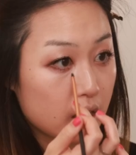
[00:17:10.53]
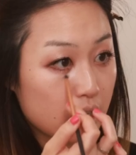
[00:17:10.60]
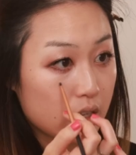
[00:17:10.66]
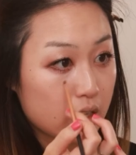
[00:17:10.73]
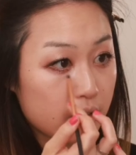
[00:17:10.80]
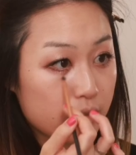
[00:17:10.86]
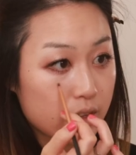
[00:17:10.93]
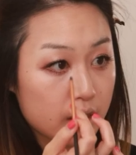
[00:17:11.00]

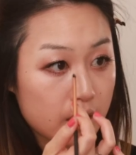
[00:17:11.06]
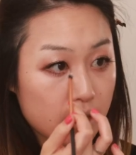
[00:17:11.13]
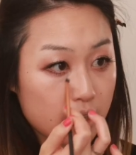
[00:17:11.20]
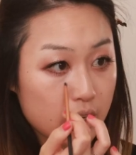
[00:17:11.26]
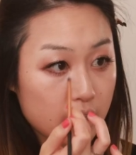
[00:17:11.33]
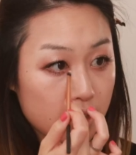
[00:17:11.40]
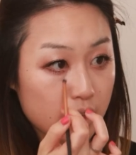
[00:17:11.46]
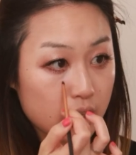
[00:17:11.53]
And even
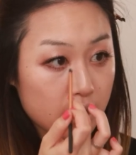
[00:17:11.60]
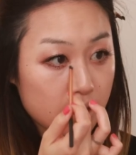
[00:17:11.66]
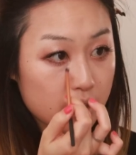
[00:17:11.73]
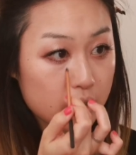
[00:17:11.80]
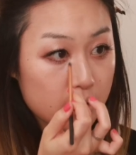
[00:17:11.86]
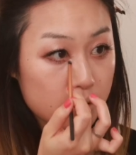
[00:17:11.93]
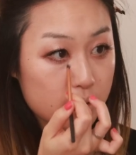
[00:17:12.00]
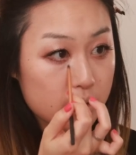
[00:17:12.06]
then, I think I
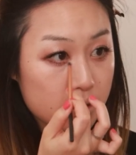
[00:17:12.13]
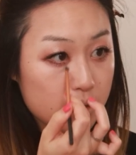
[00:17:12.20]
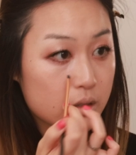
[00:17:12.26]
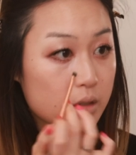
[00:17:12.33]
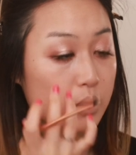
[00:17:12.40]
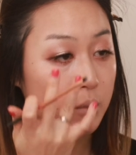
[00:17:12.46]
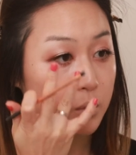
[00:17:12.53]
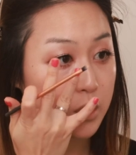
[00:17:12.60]

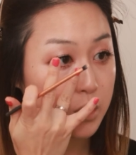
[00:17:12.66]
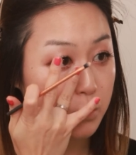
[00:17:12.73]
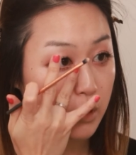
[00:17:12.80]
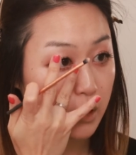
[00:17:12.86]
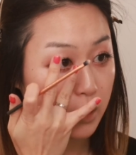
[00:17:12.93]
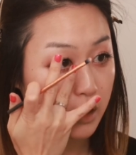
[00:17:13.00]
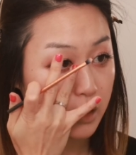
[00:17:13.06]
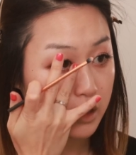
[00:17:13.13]
used too much
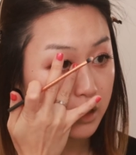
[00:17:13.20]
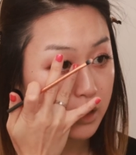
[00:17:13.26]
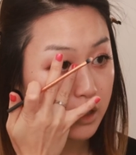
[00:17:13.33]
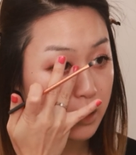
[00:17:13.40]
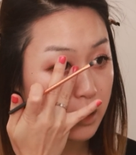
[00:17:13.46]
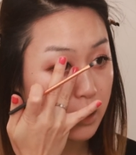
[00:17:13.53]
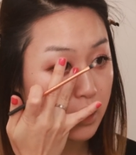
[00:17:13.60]
product.